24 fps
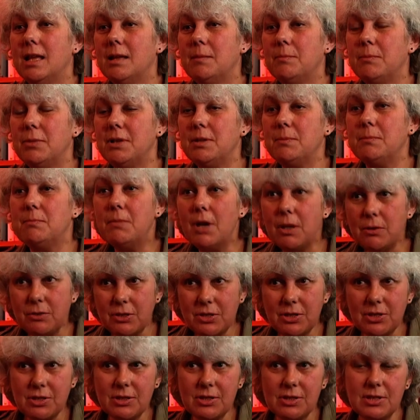But
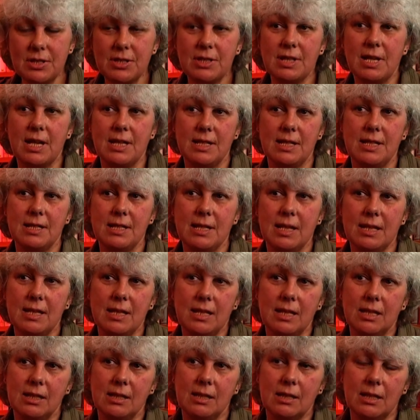most studies, I
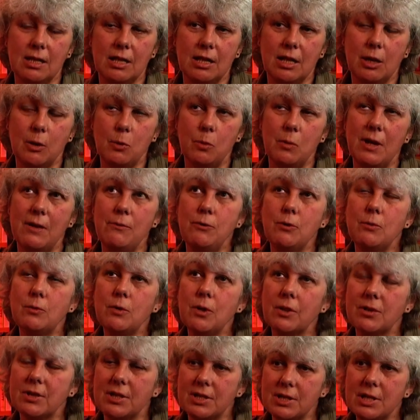think, if you've
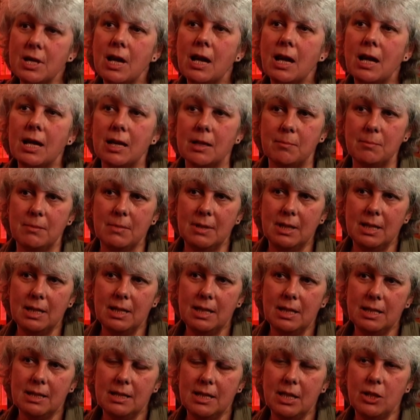got the time,
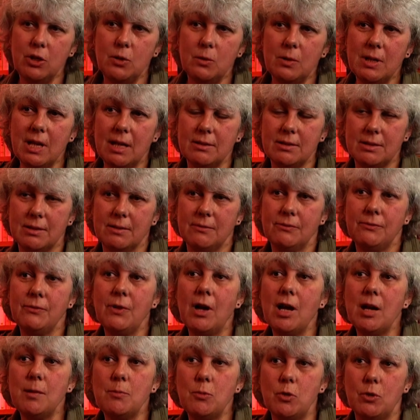then you get
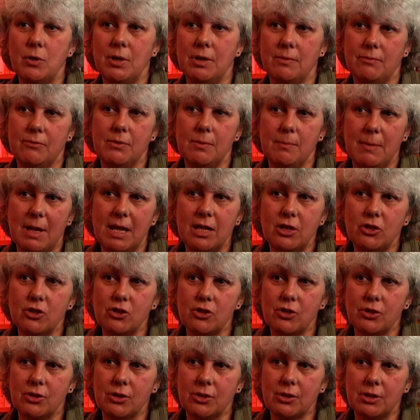far more
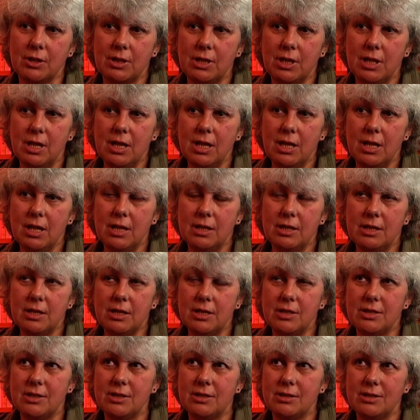information.
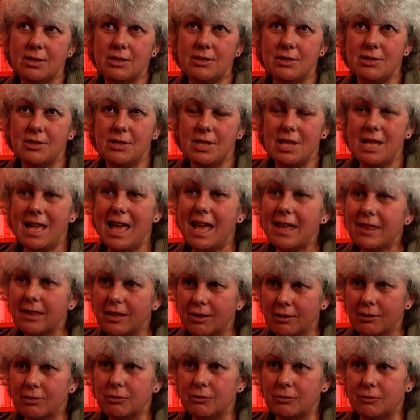There's the
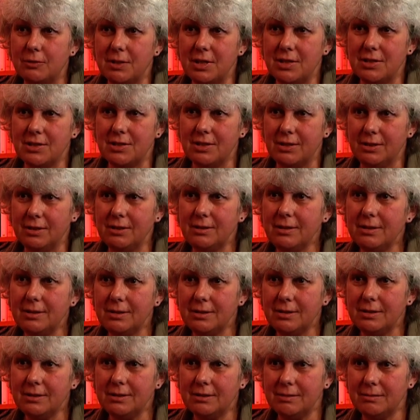ethical reason
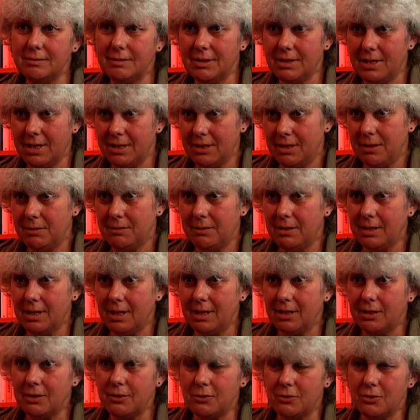that I don't
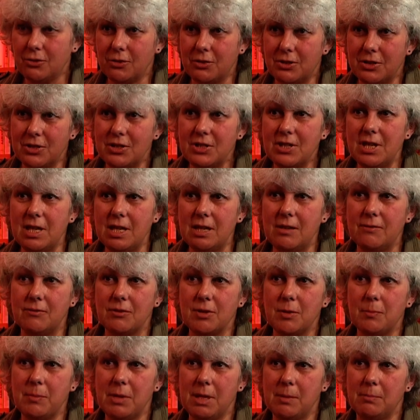think you should deceive
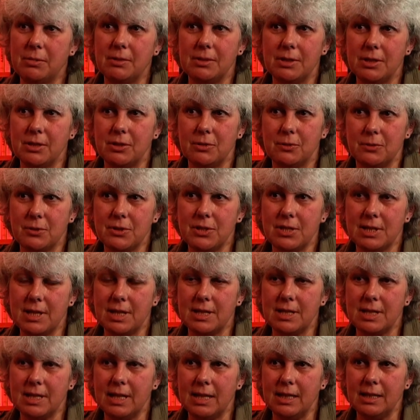the people that you're
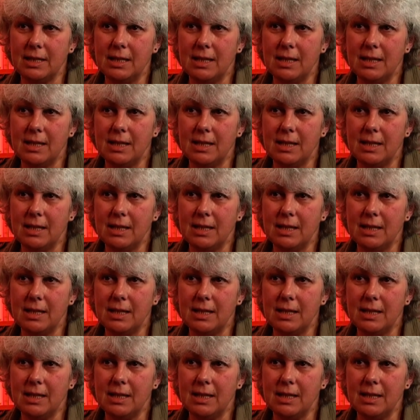studying.